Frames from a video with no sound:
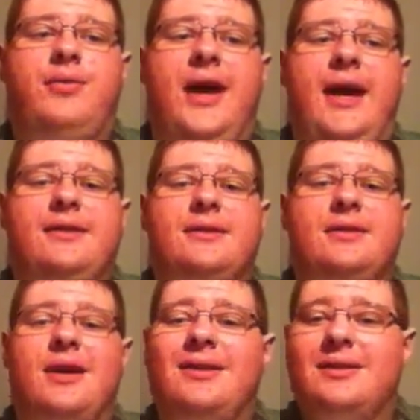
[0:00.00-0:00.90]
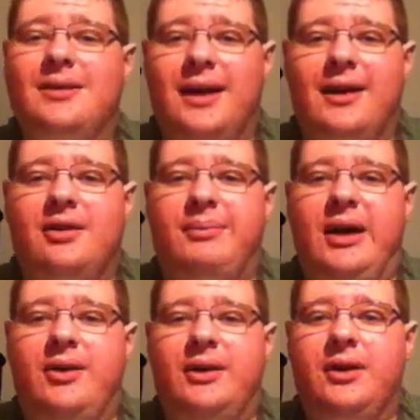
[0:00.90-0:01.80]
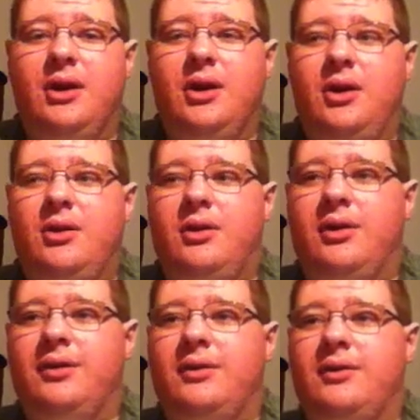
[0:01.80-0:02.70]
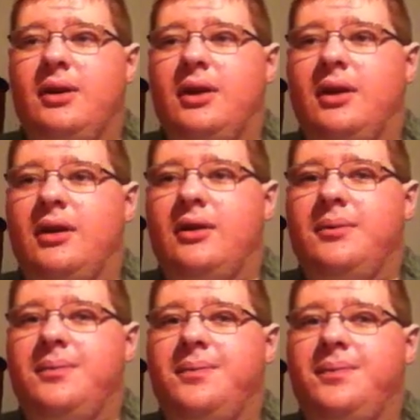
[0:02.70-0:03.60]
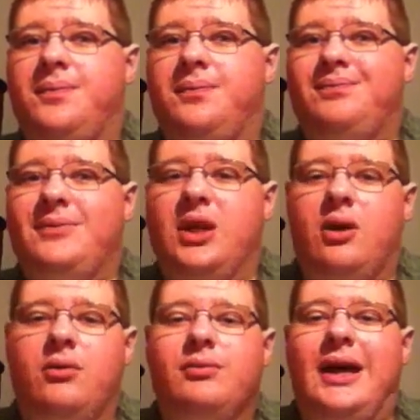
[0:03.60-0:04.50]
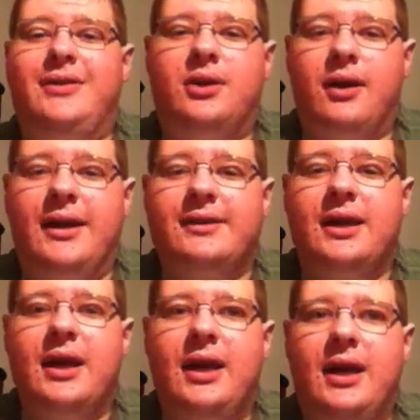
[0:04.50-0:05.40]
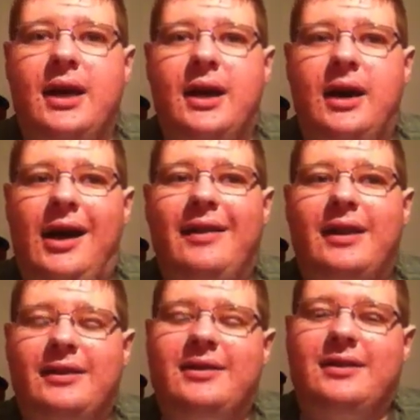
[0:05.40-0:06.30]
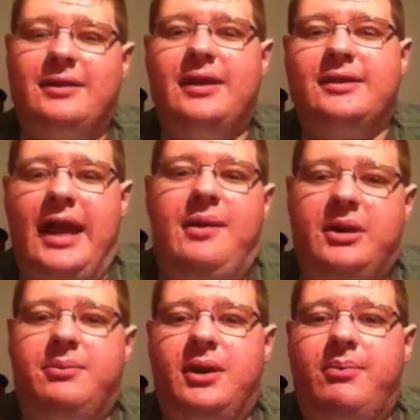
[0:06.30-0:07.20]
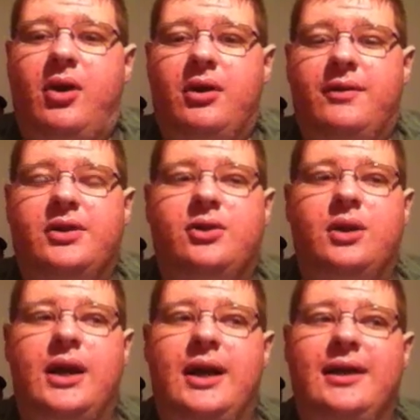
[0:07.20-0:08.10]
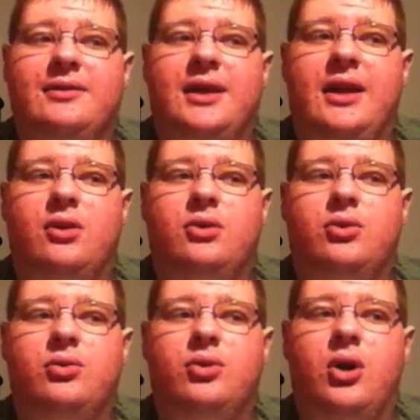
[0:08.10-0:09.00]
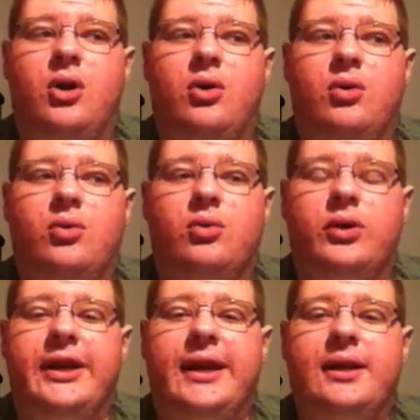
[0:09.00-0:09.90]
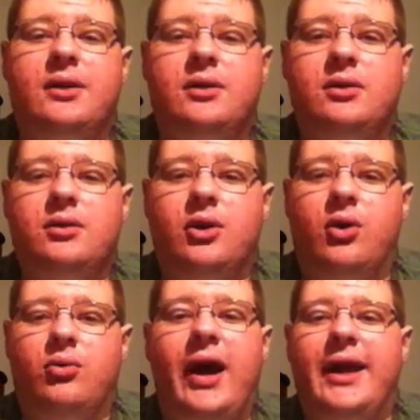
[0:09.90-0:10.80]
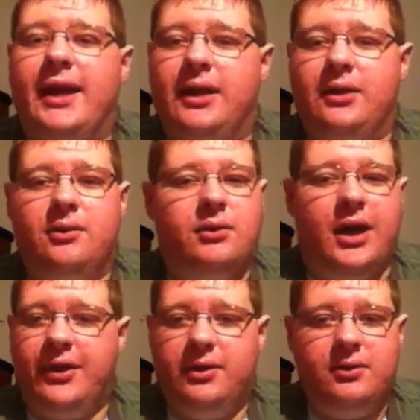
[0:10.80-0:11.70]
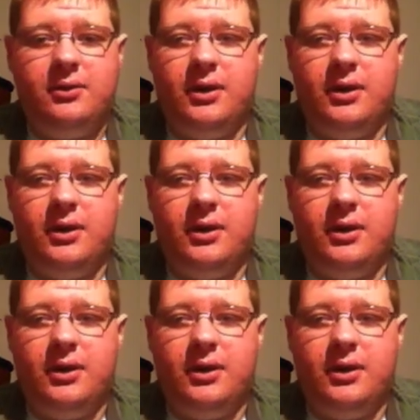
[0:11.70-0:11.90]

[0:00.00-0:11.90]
that sucks, I guess, about it, or is not the greatest. I think this can be a big part of it too. Is they include no reading, no writing, nothing.